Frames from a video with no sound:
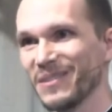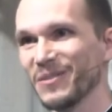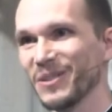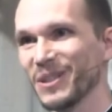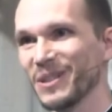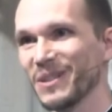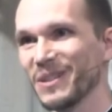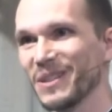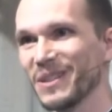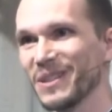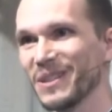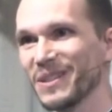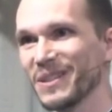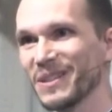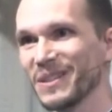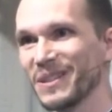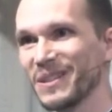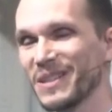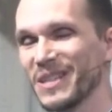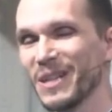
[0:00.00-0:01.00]
with the
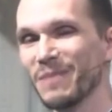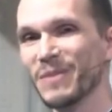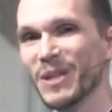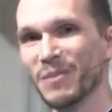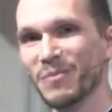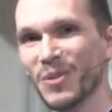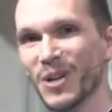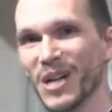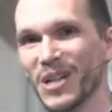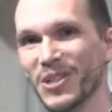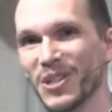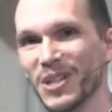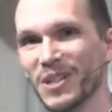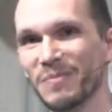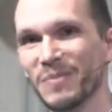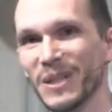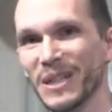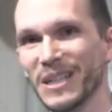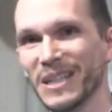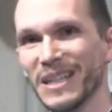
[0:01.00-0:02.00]
D.Min. project,
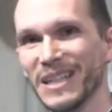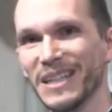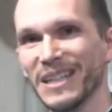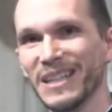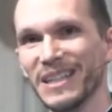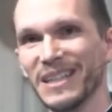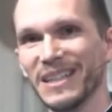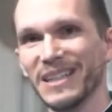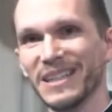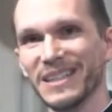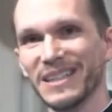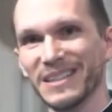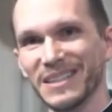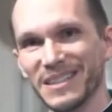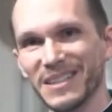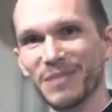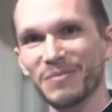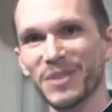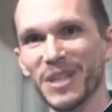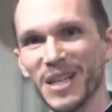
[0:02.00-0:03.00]
but
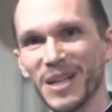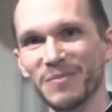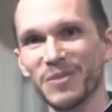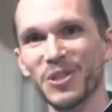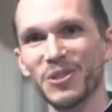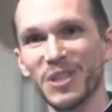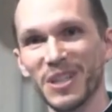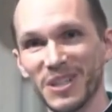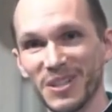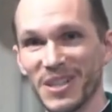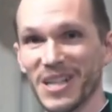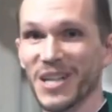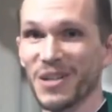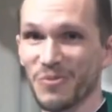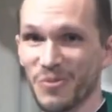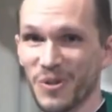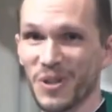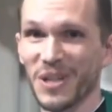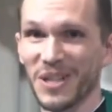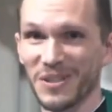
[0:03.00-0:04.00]
sometimes you get a lot
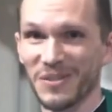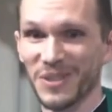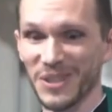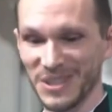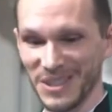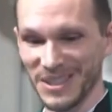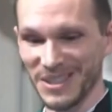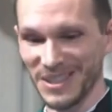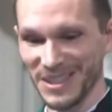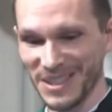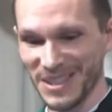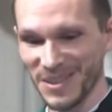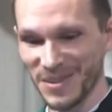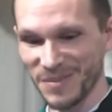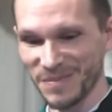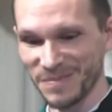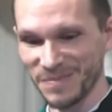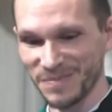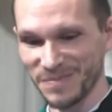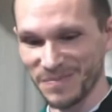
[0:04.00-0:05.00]
of work with it, you
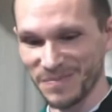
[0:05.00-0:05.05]
know?